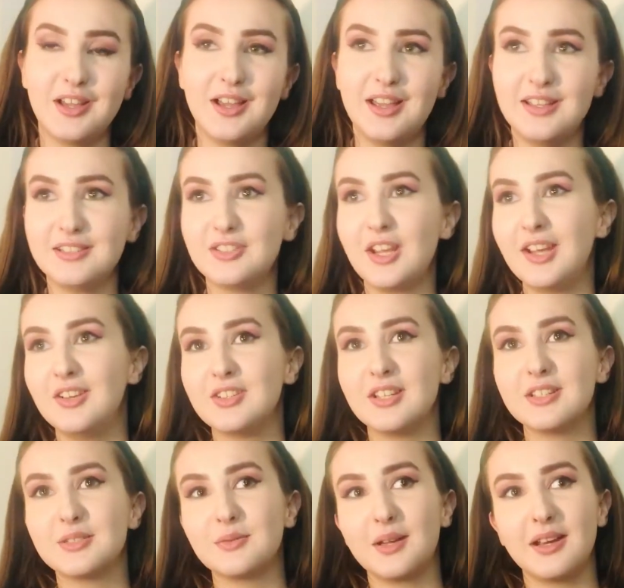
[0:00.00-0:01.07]
It
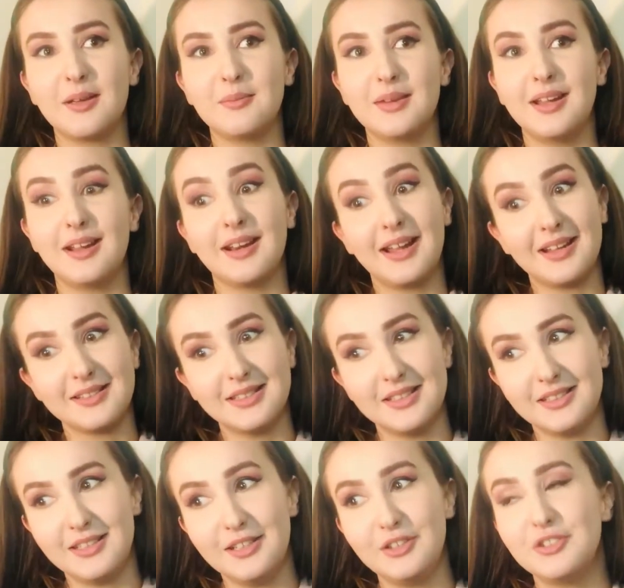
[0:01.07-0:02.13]
changes when I'm being an acting
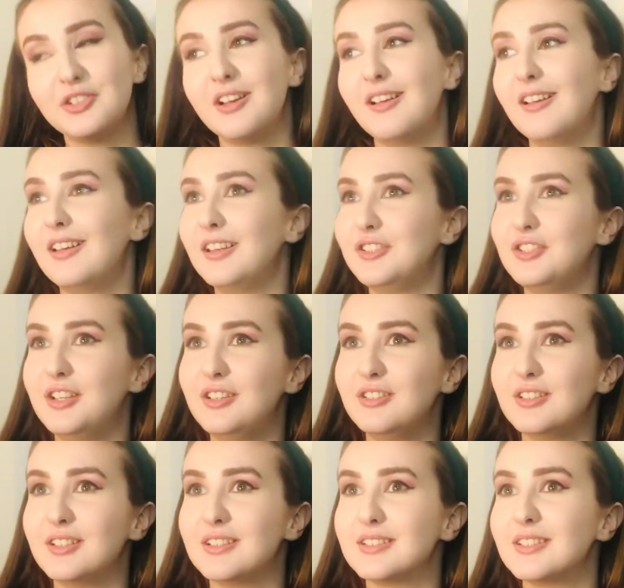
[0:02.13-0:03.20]
teacher. It
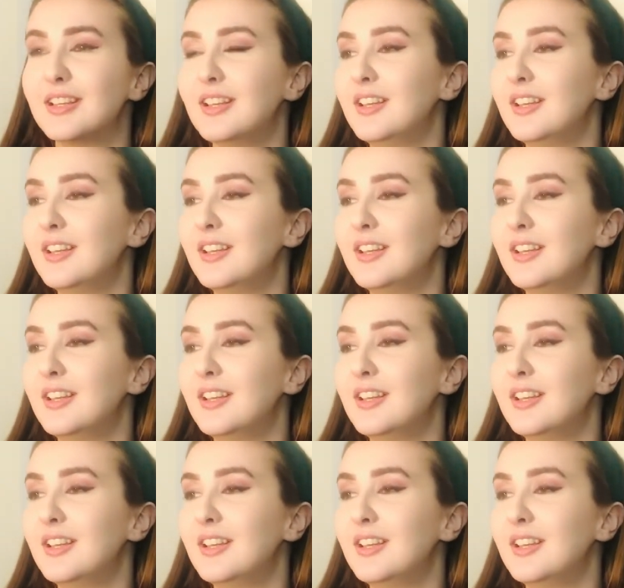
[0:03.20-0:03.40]
changes